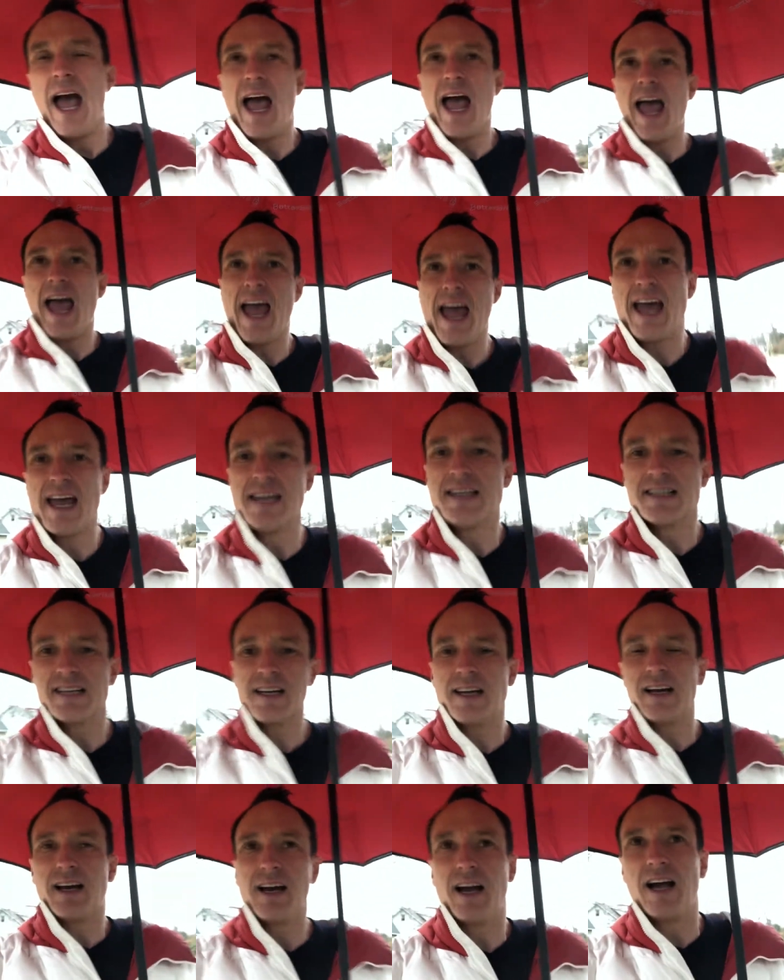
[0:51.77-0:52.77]
And
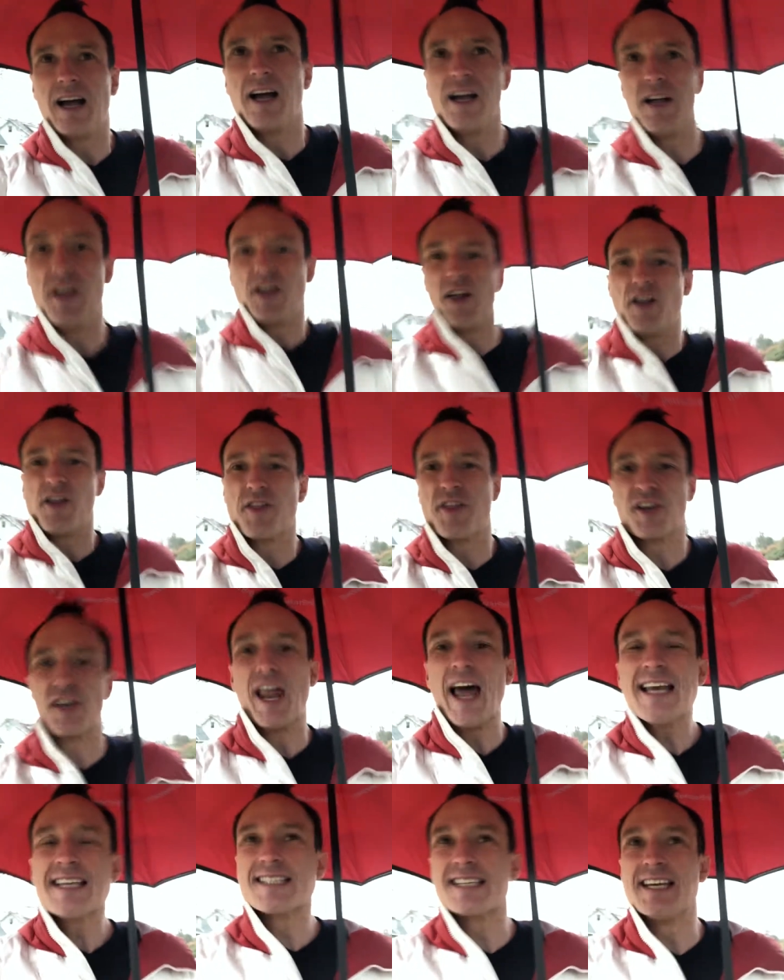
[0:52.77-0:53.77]
the
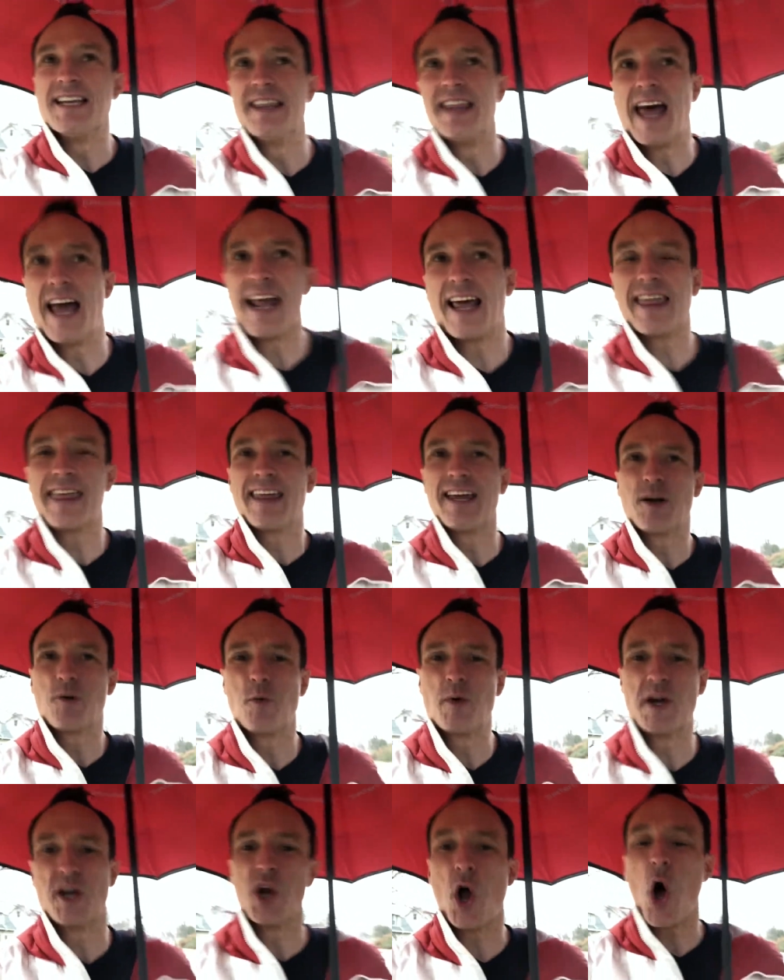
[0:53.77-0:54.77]
lesson that I think we
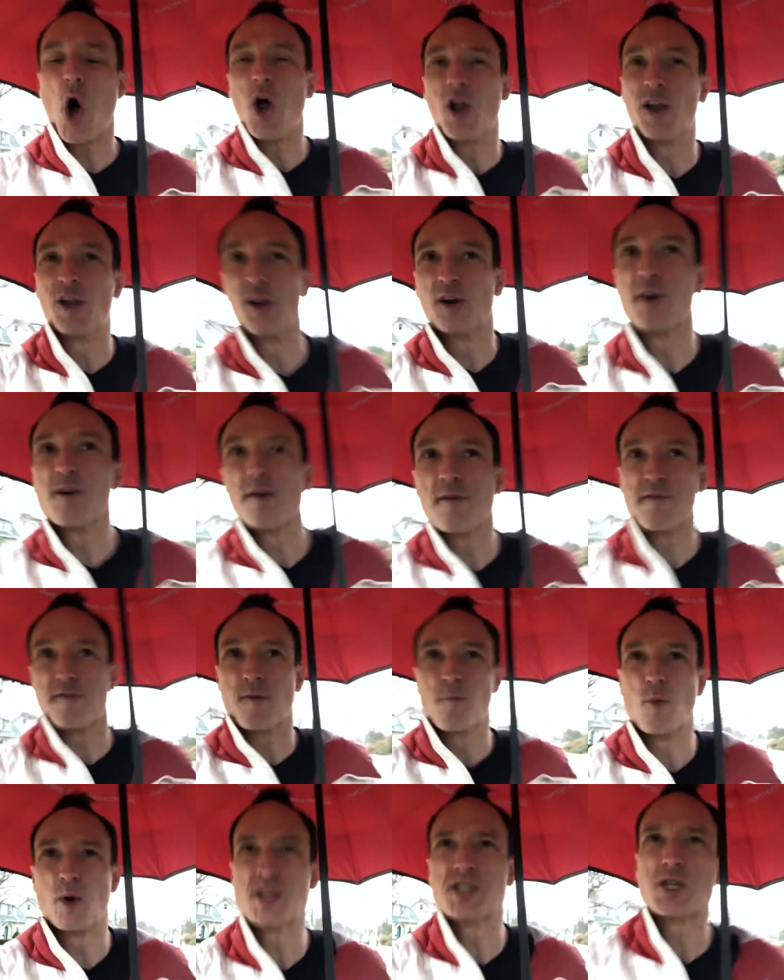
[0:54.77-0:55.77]
can all learn
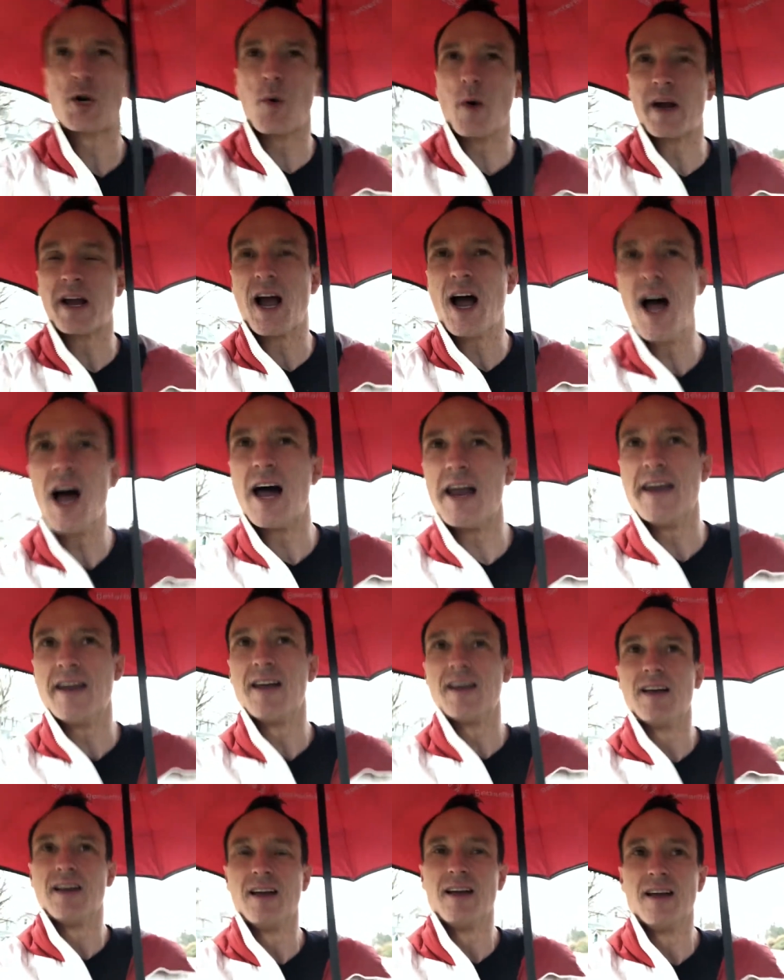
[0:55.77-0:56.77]
from what's going on
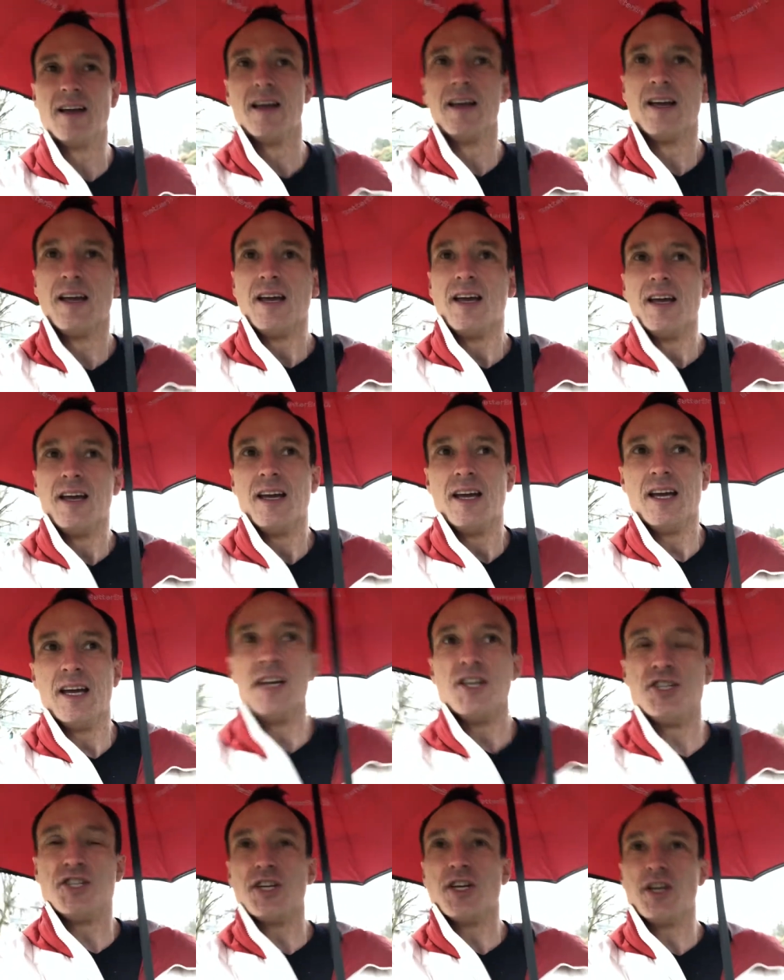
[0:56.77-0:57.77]

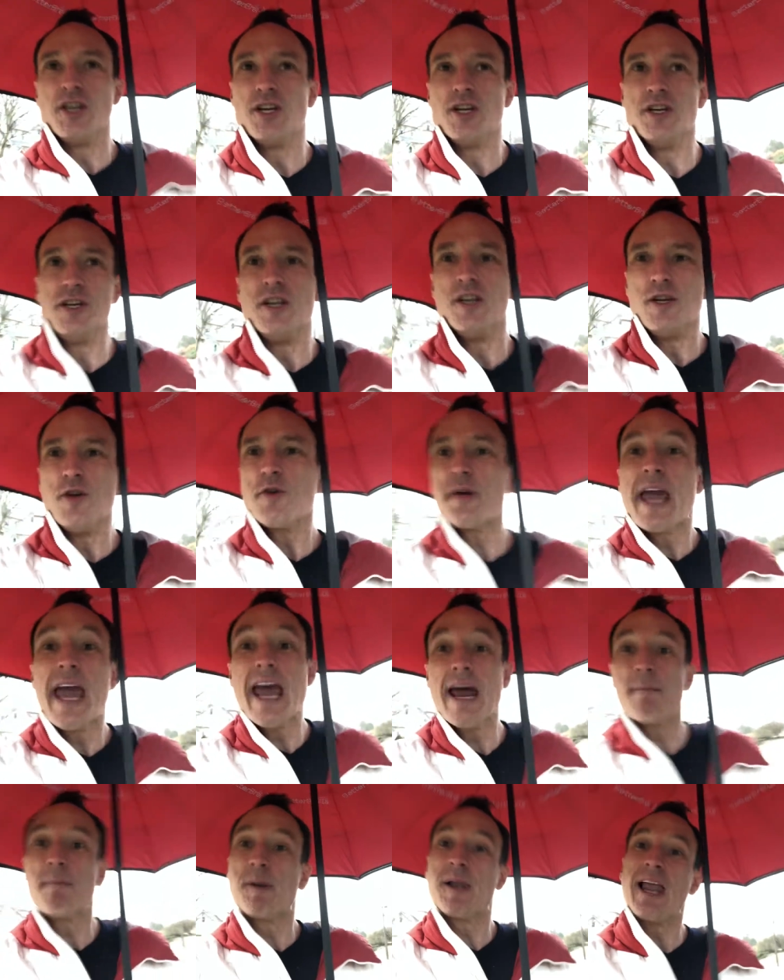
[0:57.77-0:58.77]
is you
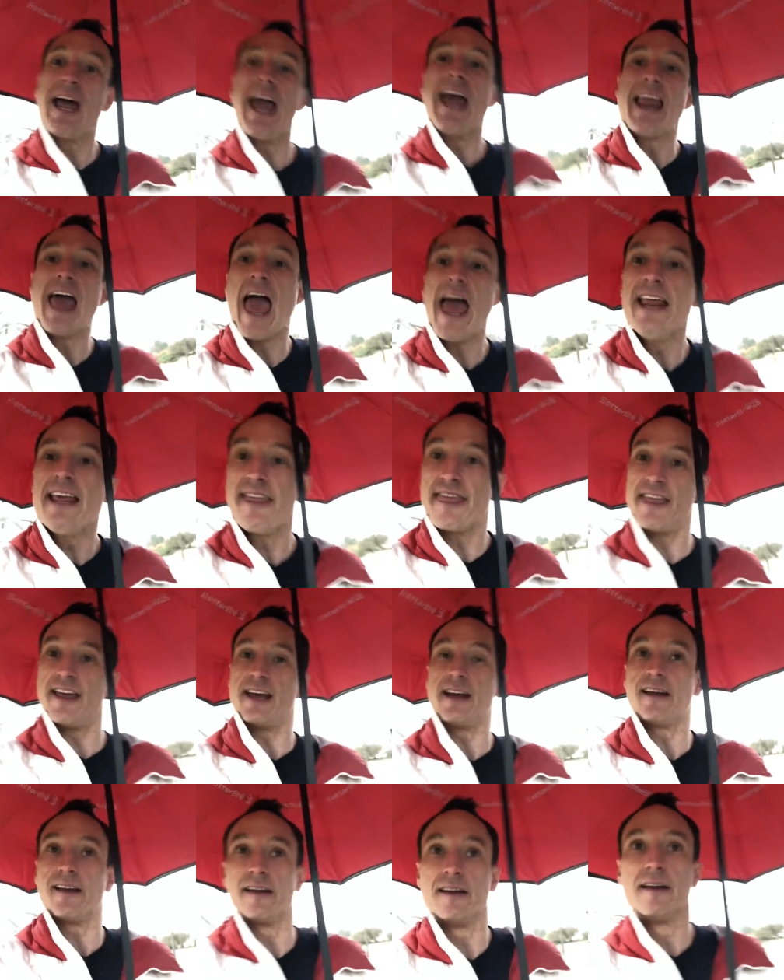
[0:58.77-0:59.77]
can't plan anything.
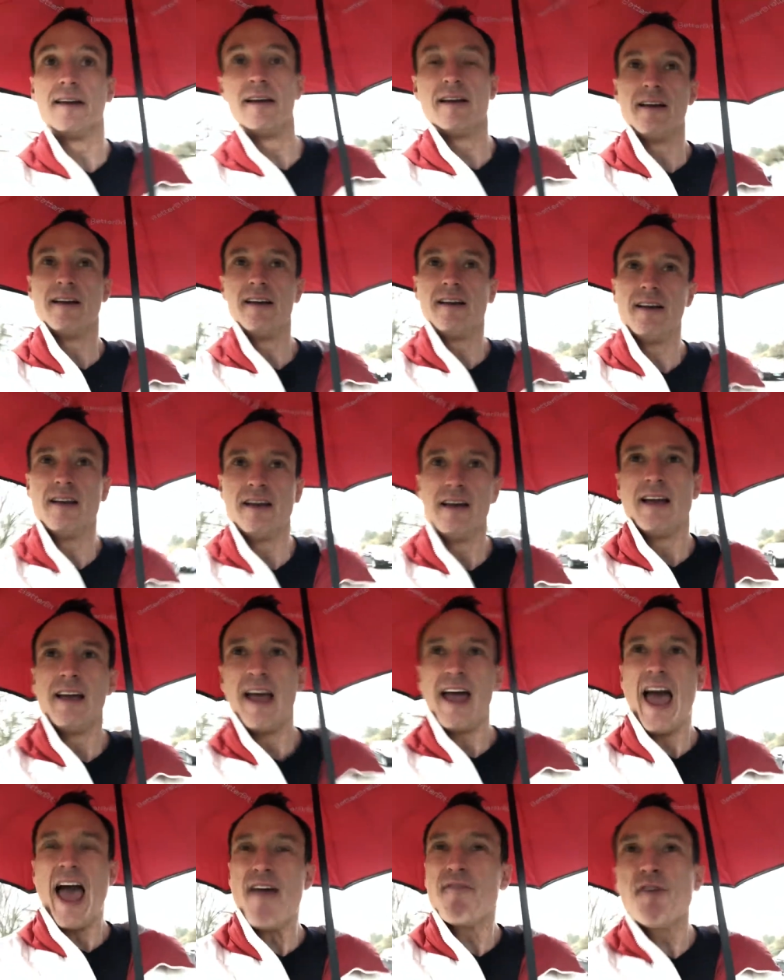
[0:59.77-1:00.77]

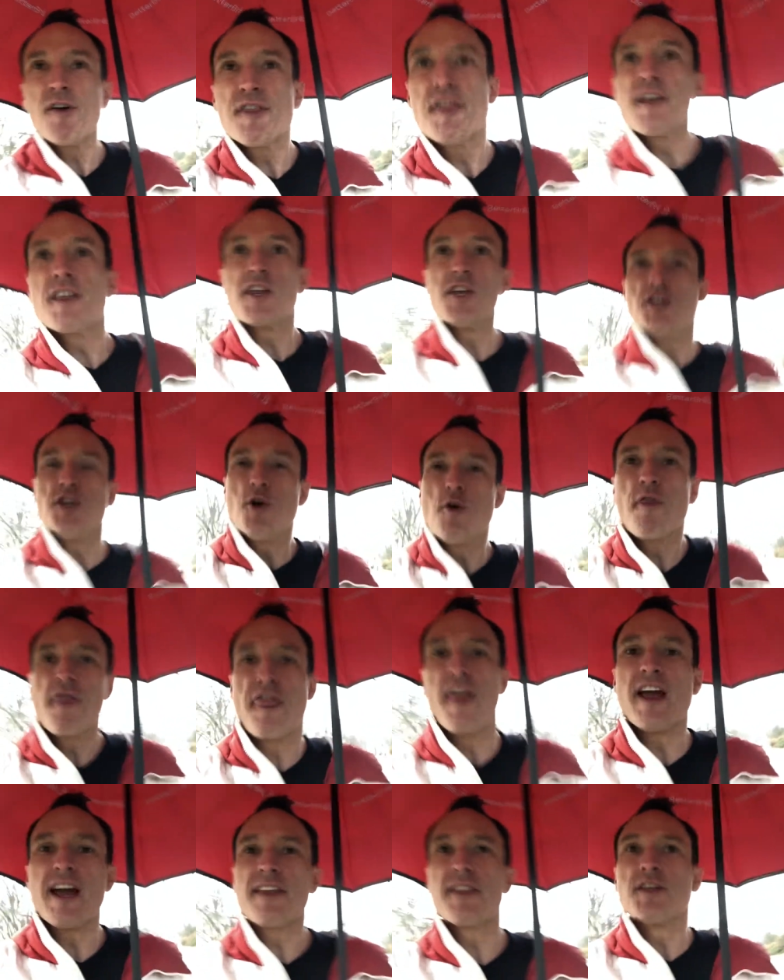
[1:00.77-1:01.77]
Everything that you
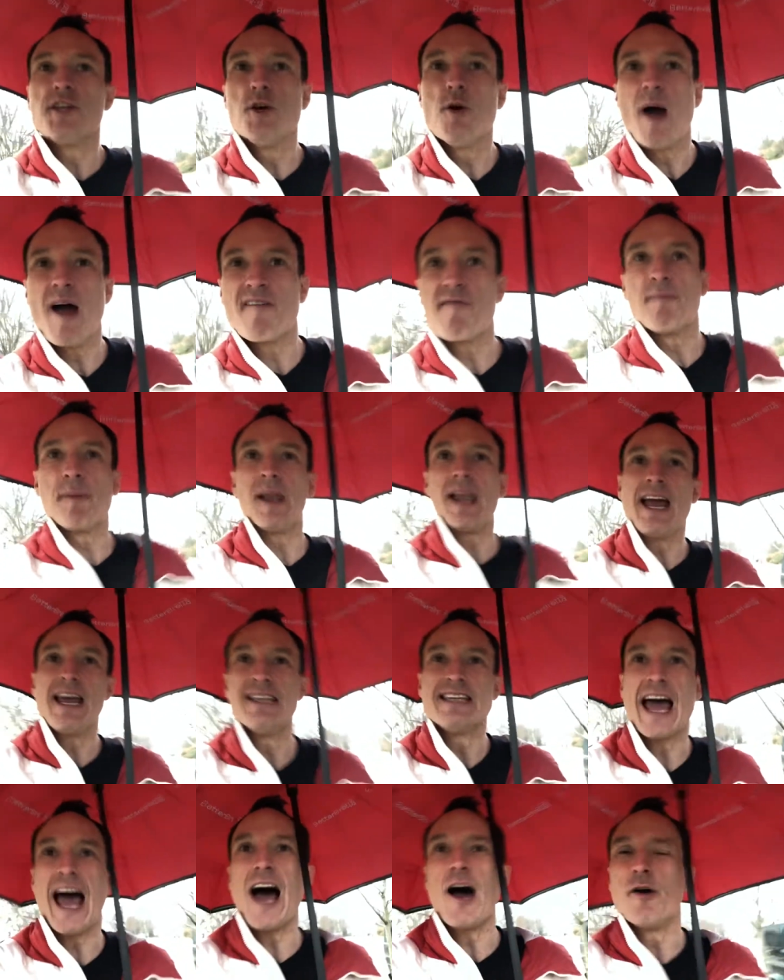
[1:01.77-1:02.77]
think that you have
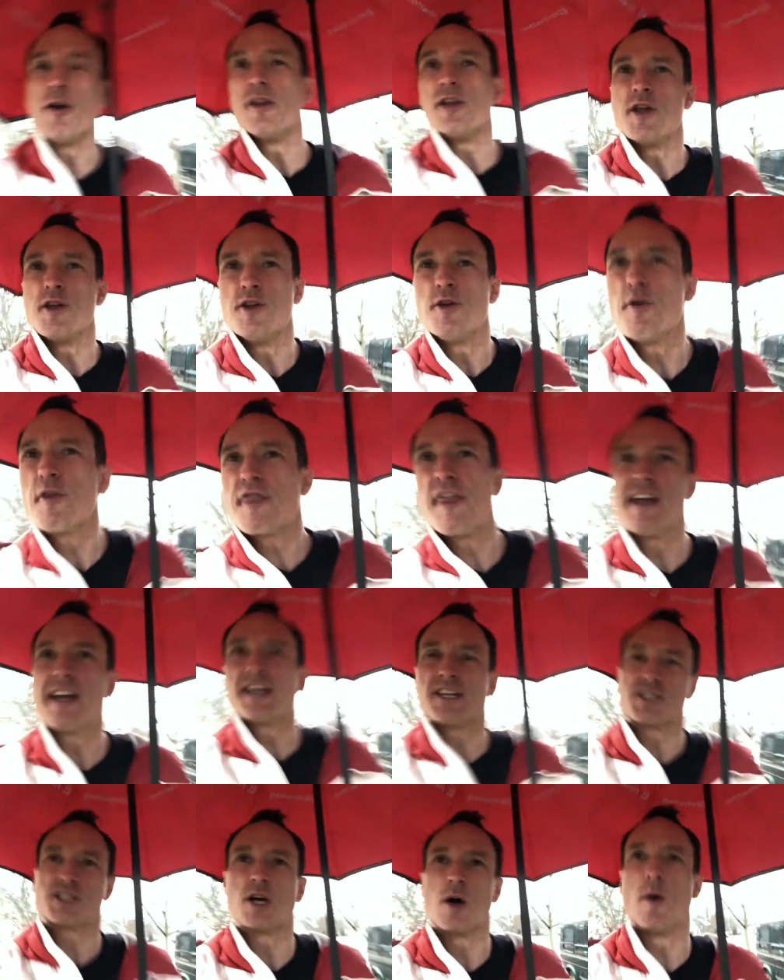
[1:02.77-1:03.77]
planned out and that you think
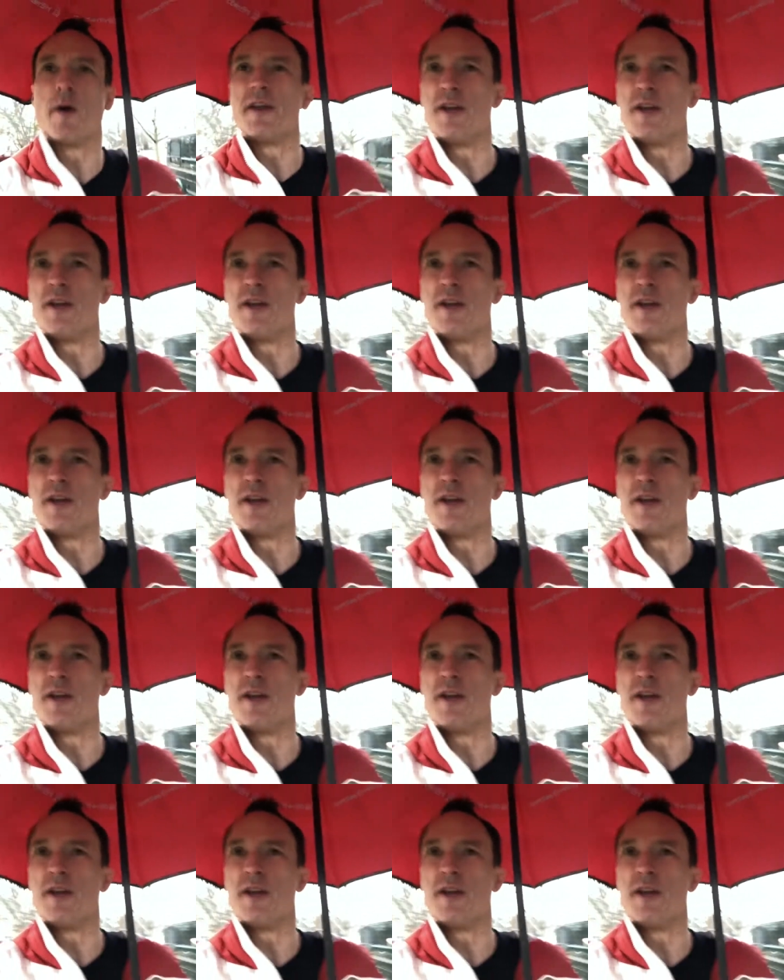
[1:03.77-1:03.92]
is going